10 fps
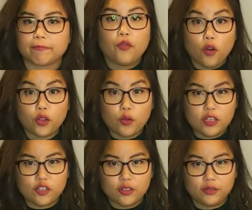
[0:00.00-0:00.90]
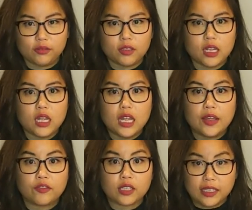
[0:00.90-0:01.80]
Fourth question.
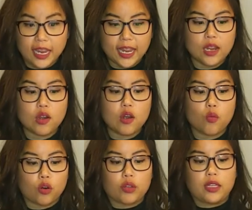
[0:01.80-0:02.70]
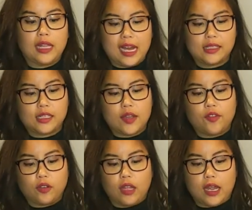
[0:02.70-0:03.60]
If today were the last day of
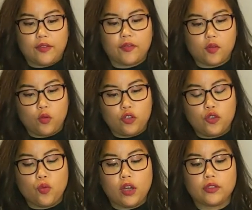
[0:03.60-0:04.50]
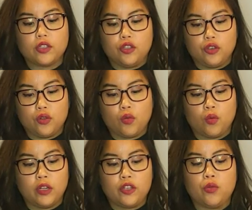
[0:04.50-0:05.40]
your life, would you want to do
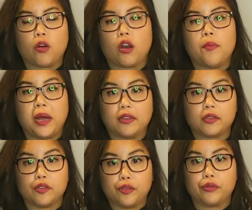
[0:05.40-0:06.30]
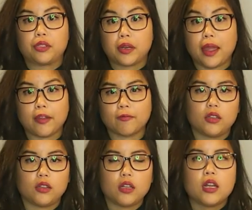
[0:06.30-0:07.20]
what you are about to do today?
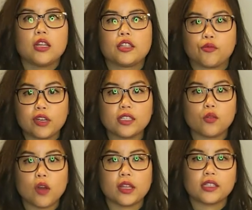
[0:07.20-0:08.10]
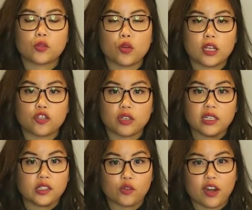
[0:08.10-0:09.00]
The reason why this question
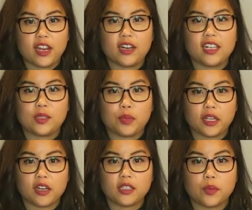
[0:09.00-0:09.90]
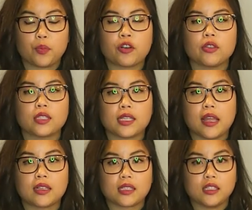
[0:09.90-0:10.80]
is great is because it puts
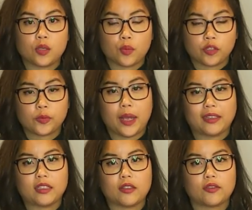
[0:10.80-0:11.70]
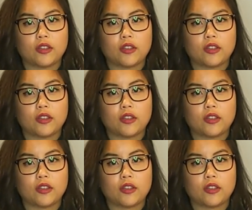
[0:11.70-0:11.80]
things into perspective.